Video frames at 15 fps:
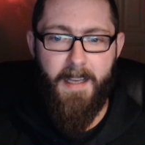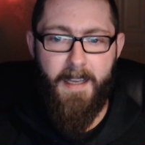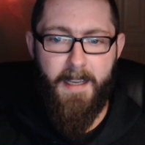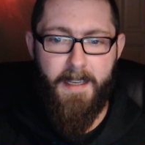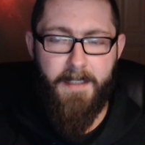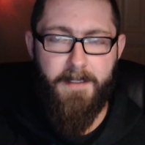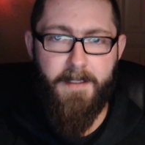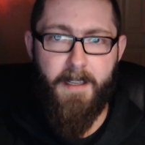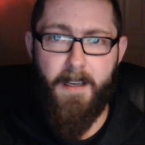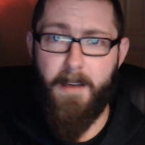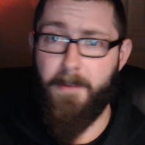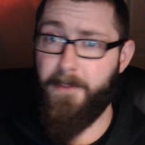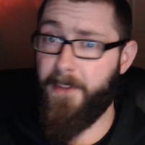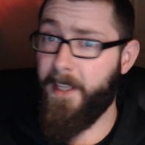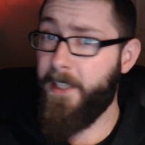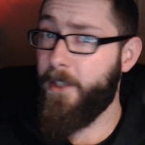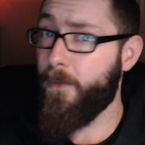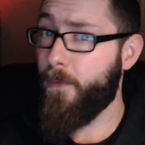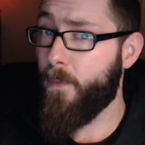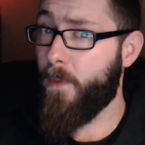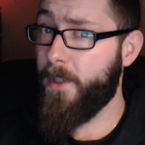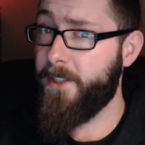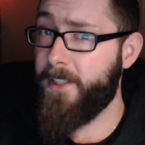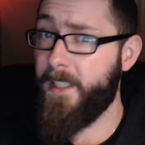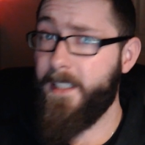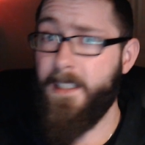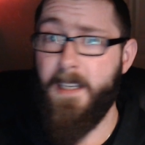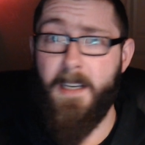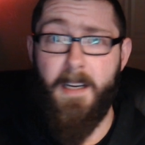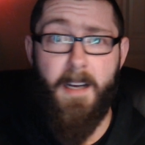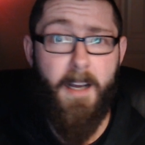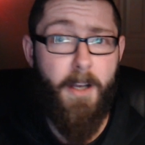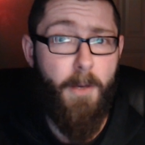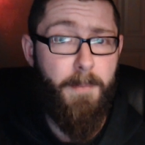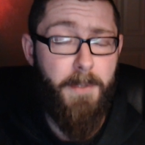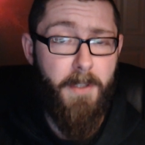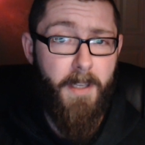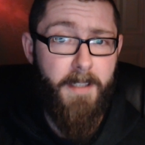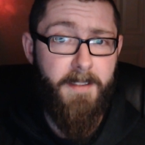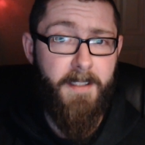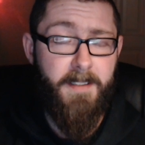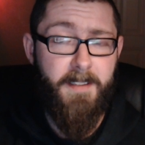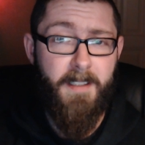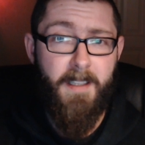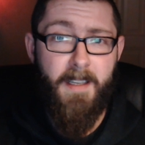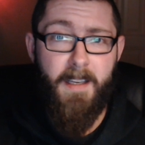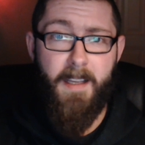And thank you for watching. I hope you liked it.